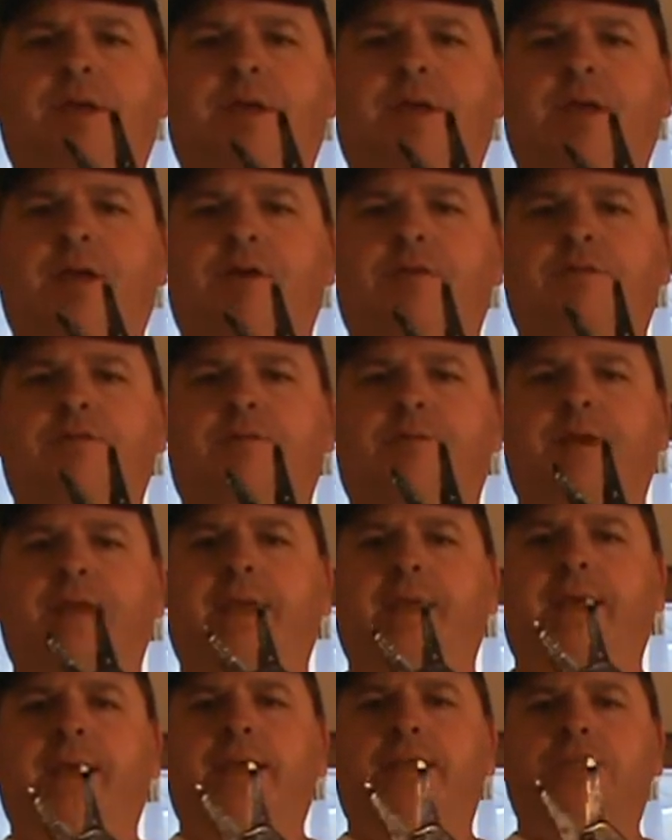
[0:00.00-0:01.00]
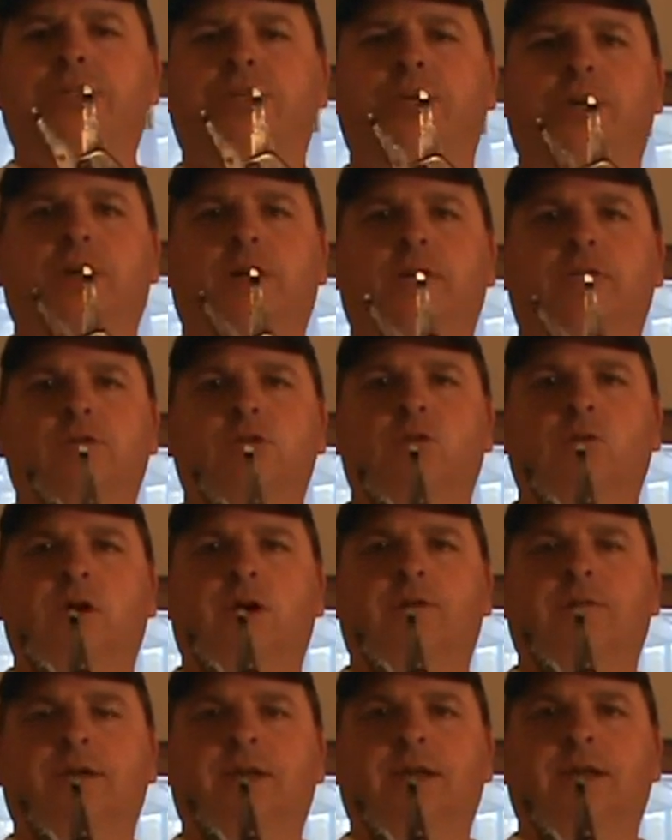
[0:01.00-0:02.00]
It goes from a gauge of
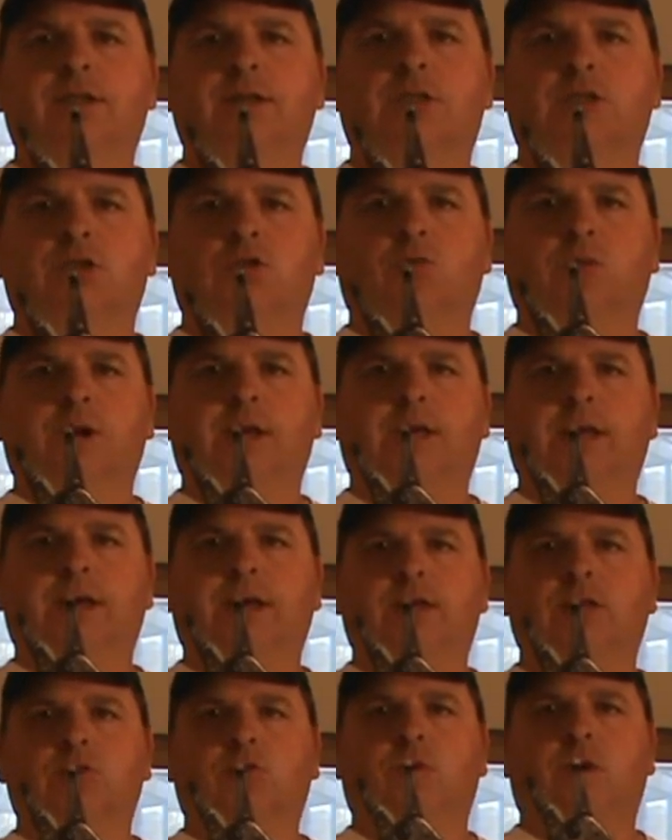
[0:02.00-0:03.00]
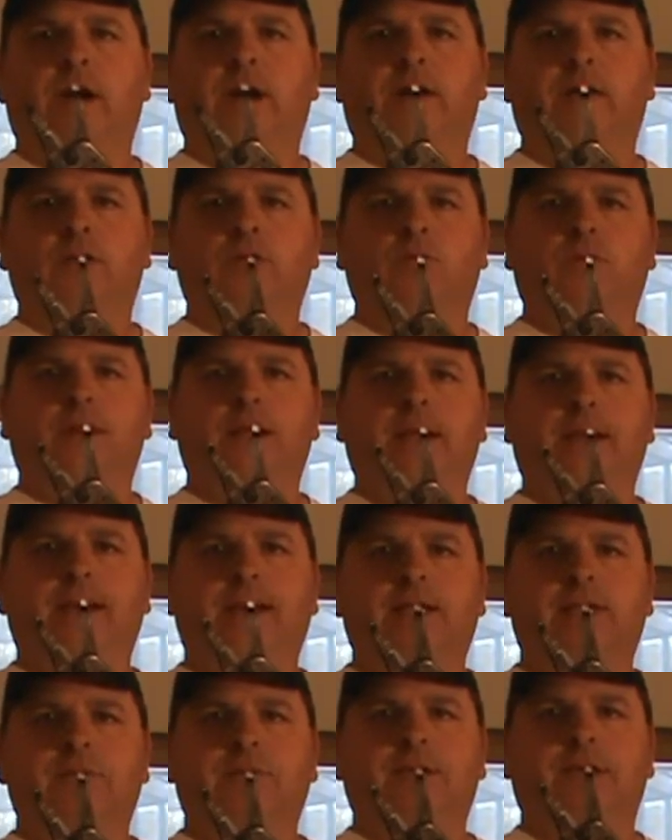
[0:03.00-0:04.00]
12 gauge to 20 gauge wire, 20
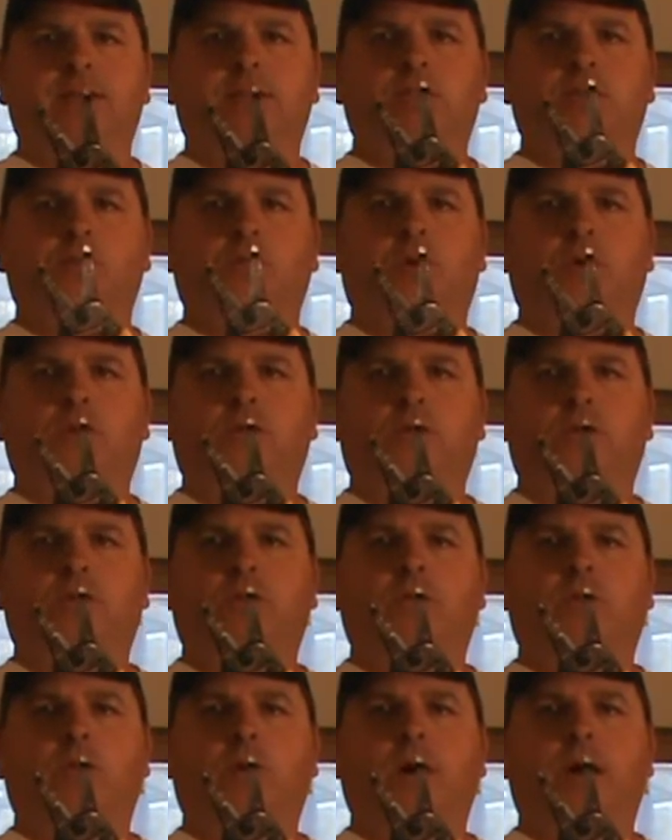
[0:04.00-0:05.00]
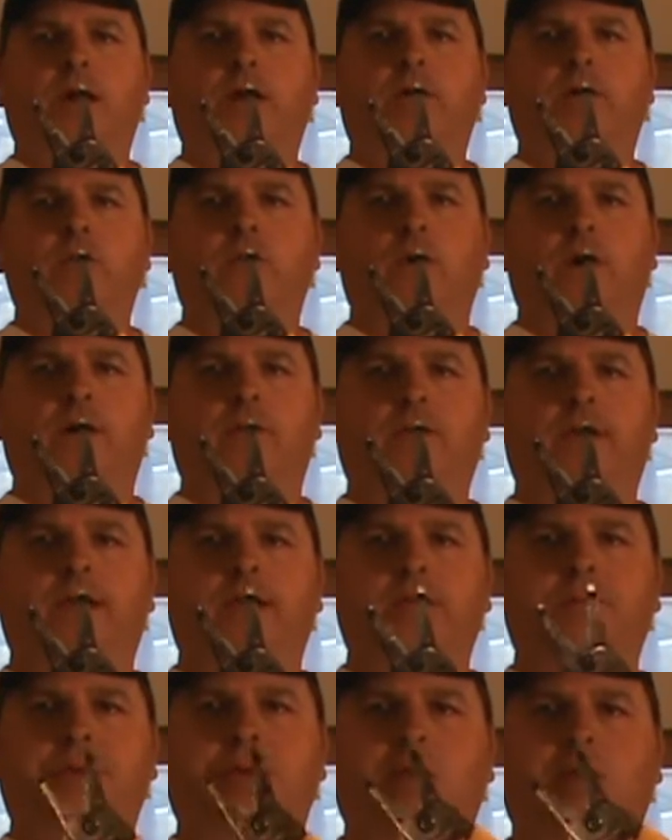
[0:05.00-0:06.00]
gauge being a smaller wire, 12
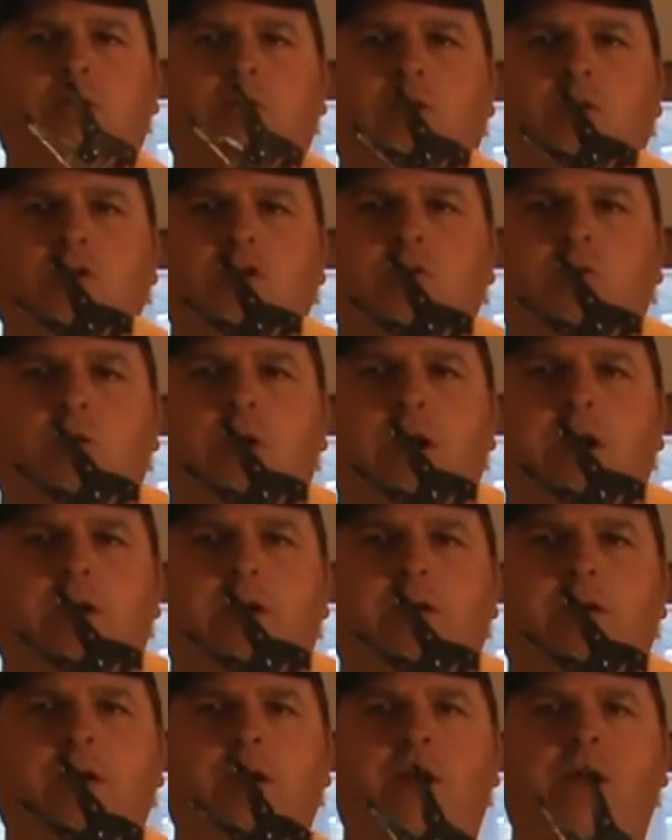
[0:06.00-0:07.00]
gauge being a larger wire.